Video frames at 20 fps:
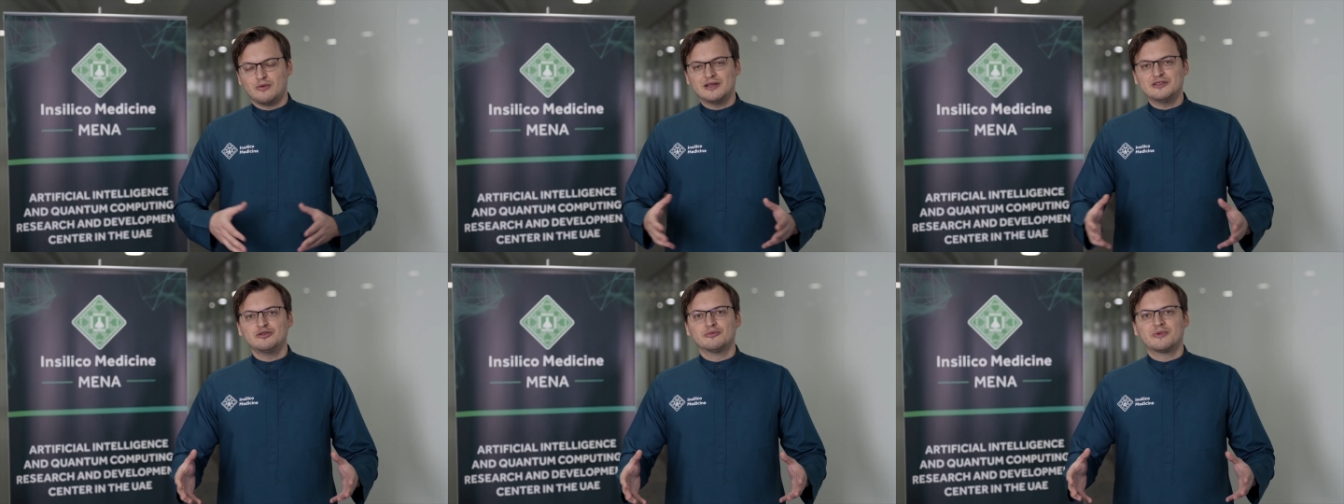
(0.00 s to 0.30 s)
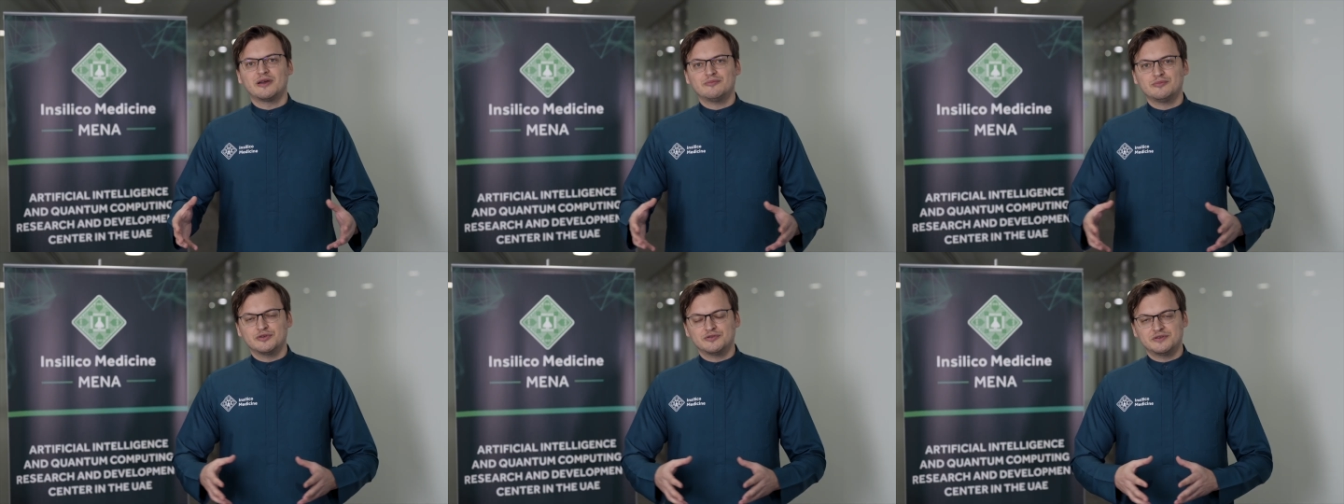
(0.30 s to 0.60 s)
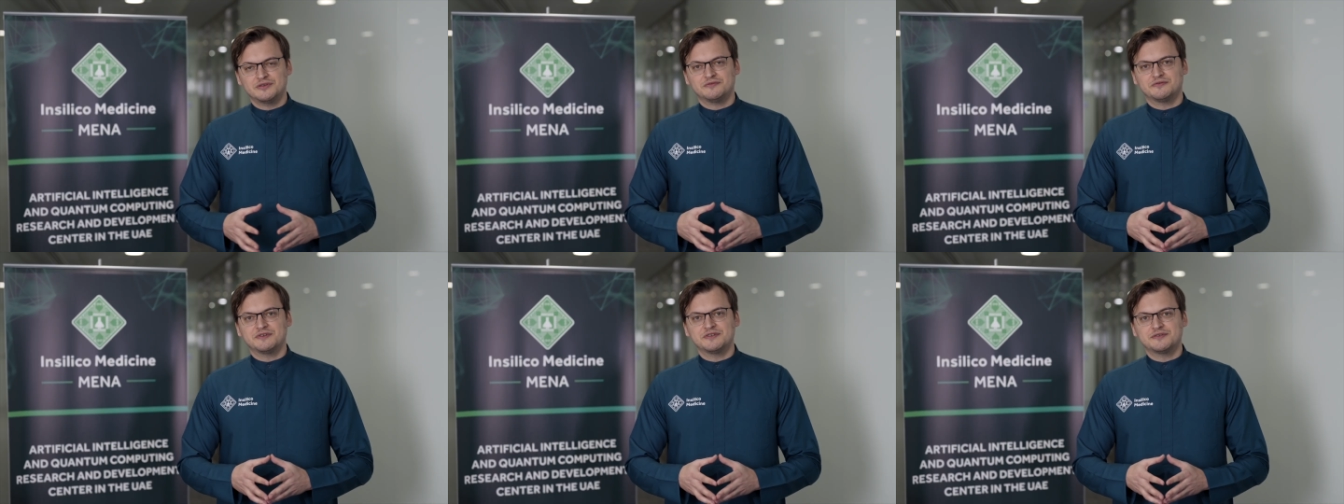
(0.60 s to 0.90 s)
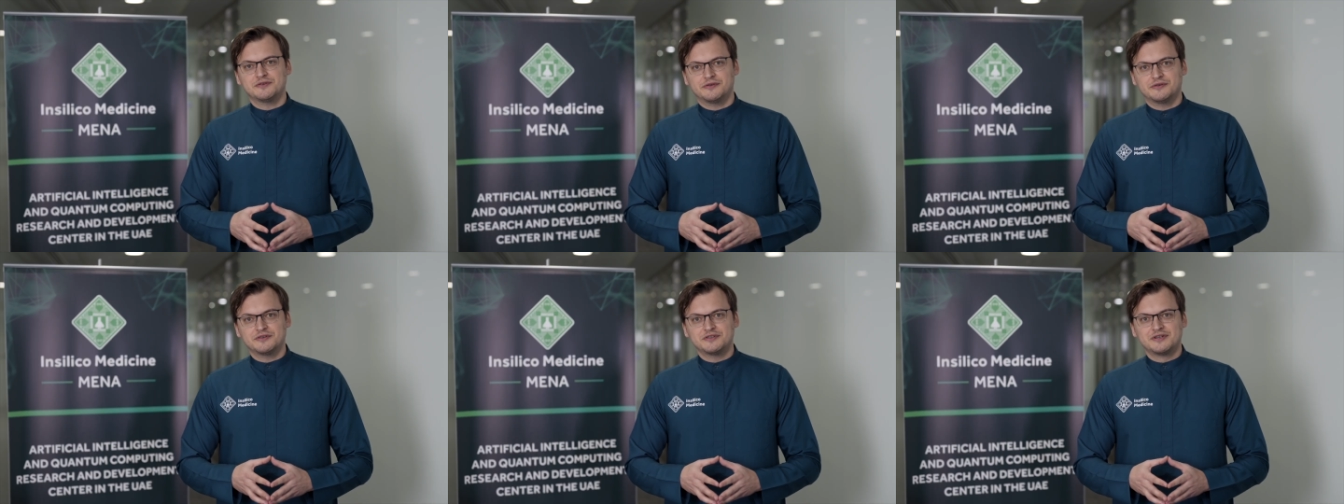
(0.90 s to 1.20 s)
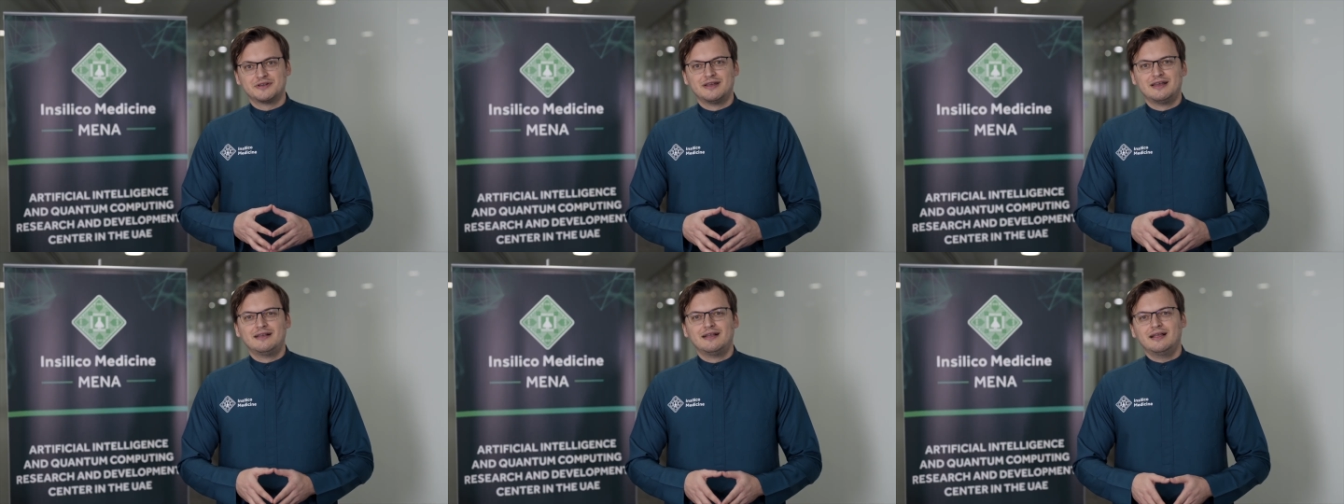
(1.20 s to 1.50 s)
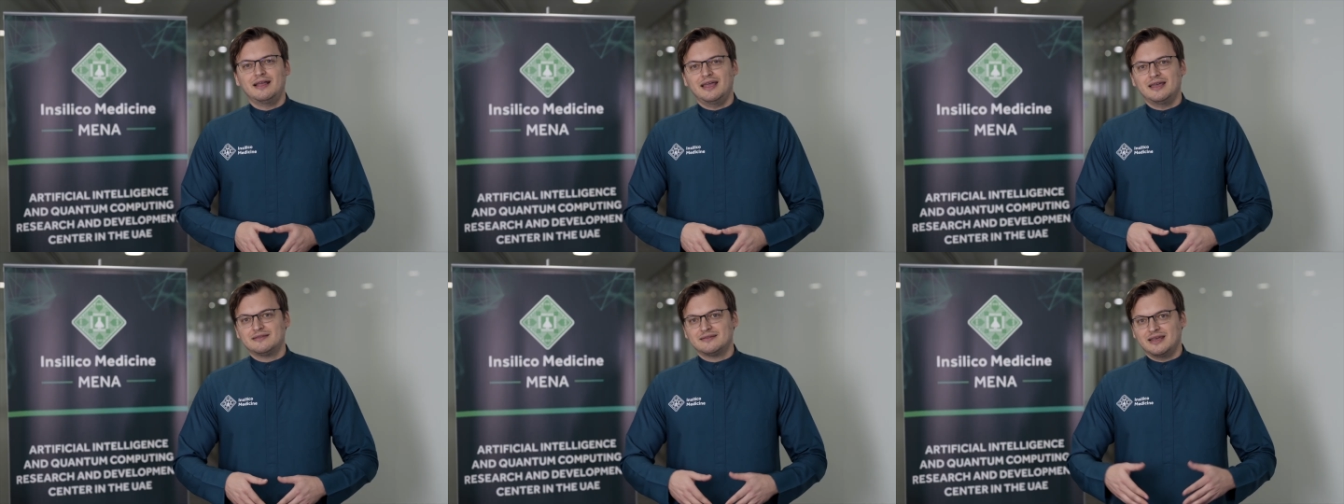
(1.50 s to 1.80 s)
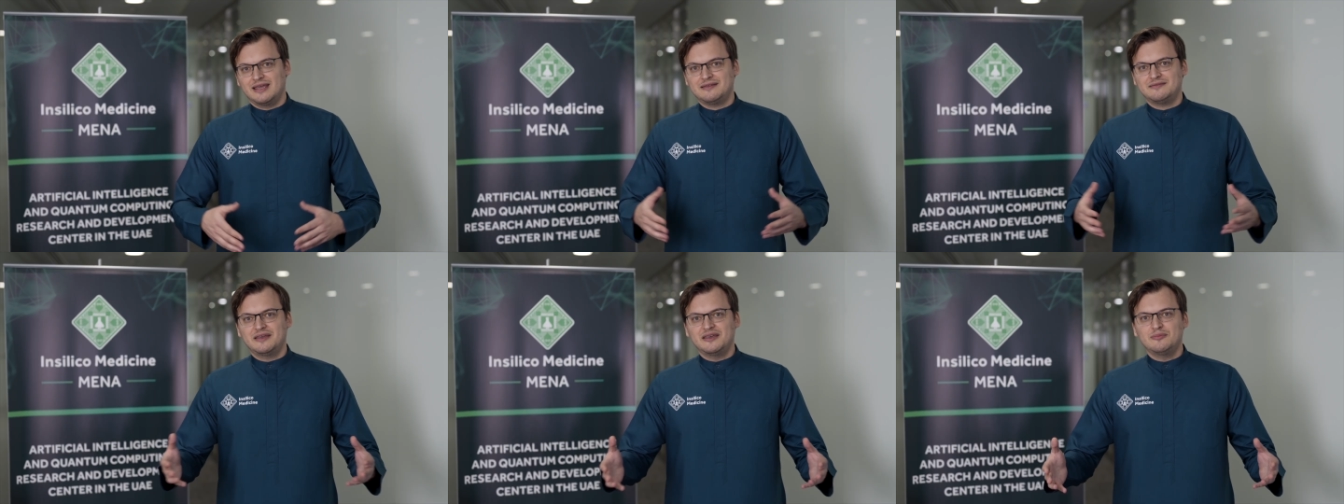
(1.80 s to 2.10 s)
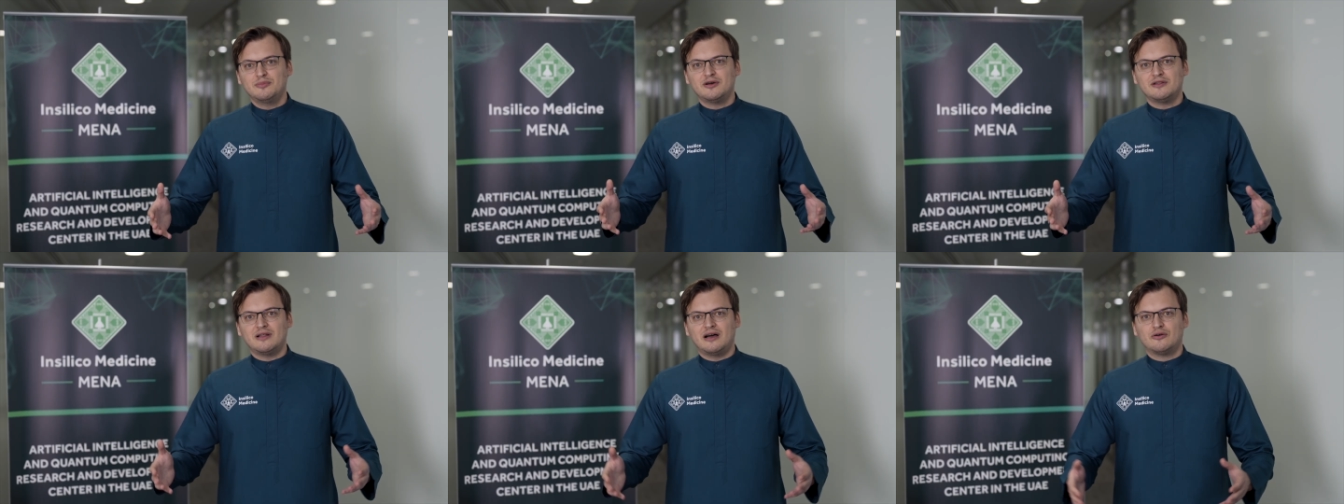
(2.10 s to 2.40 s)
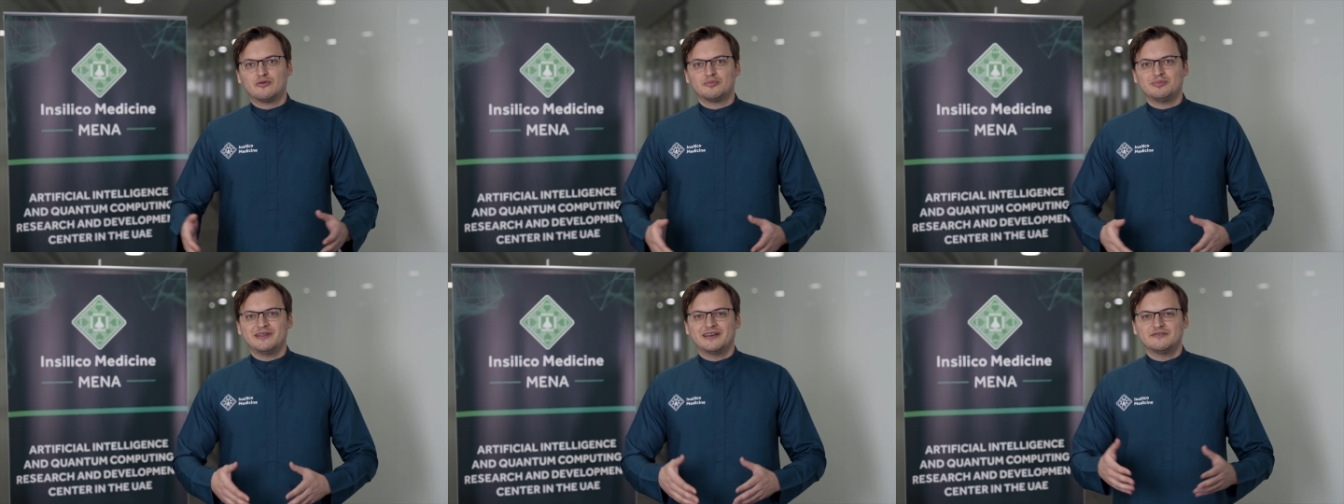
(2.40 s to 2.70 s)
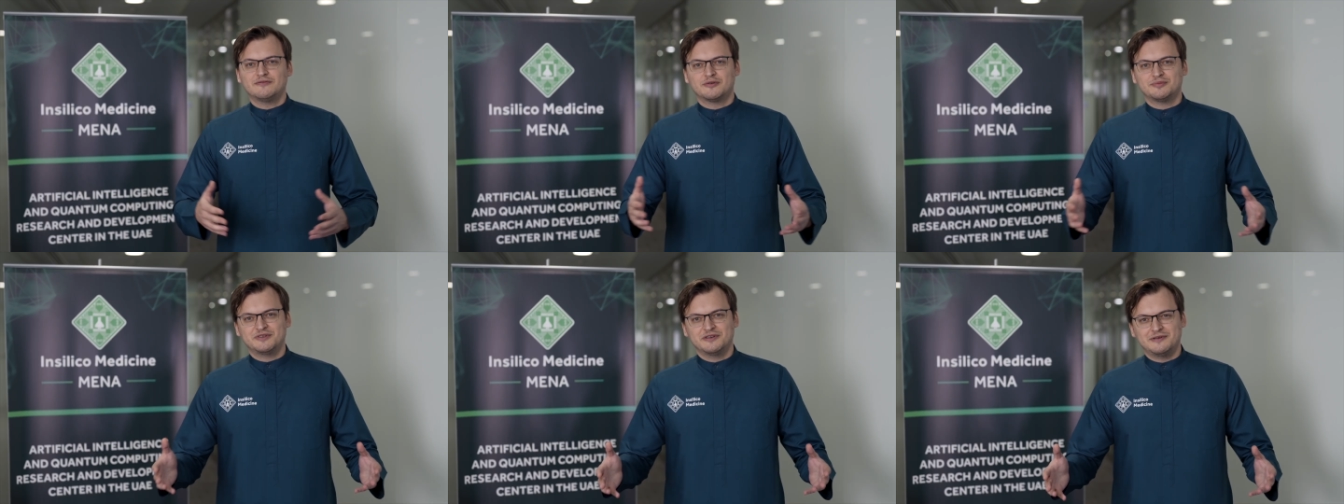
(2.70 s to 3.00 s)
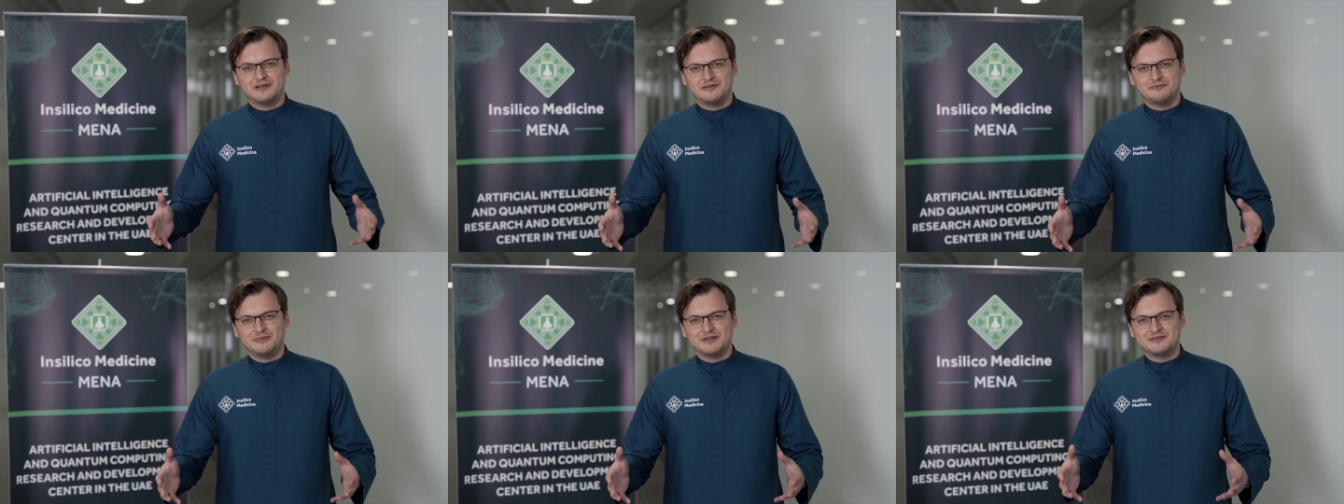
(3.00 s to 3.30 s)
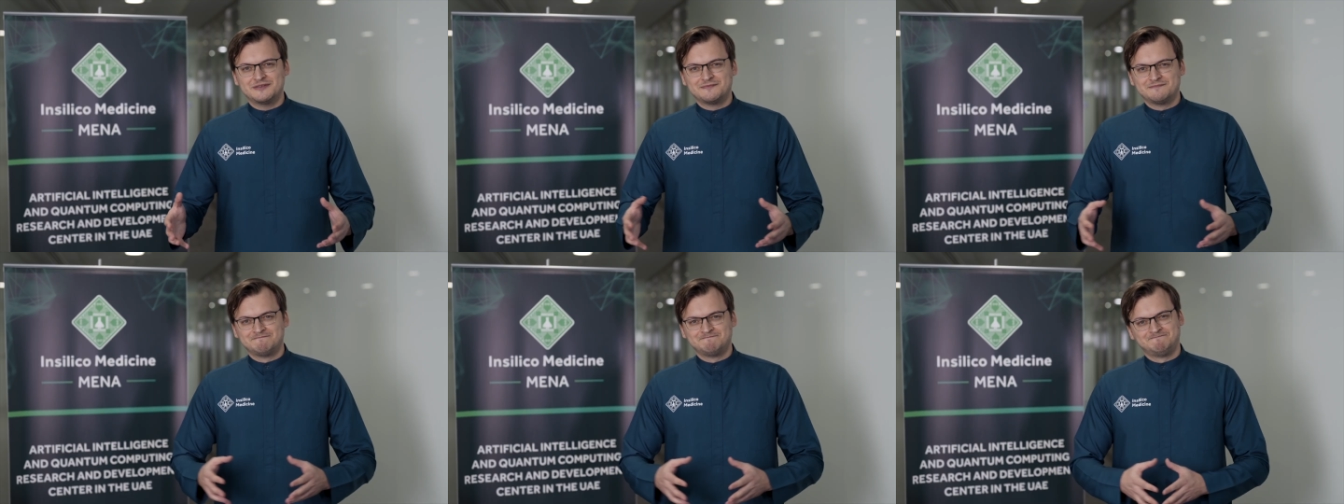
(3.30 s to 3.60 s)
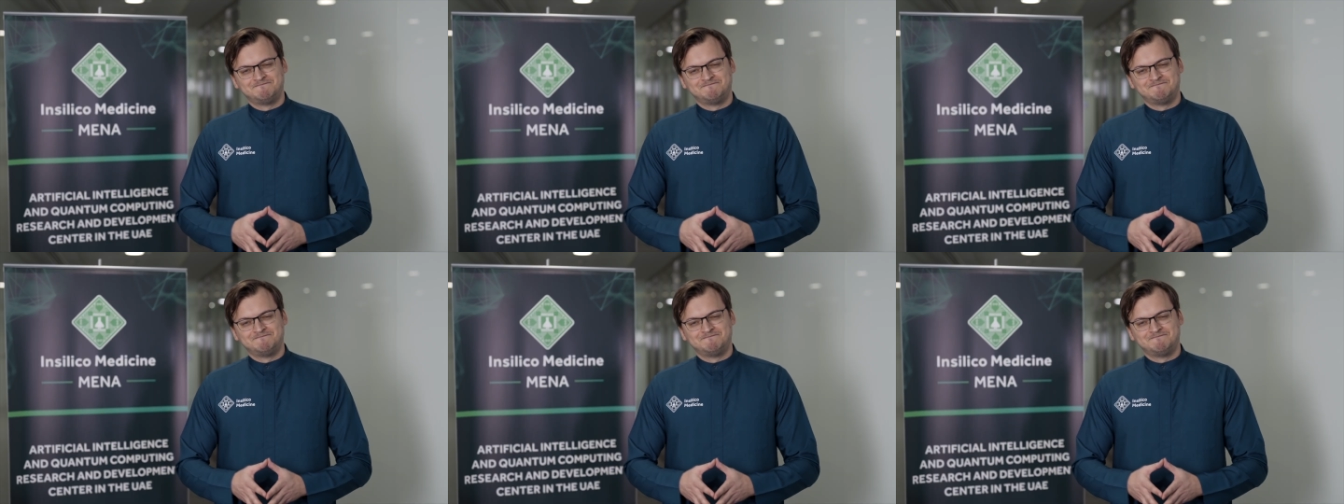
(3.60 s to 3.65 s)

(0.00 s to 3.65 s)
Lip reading: quantum computing research and enable our platform development.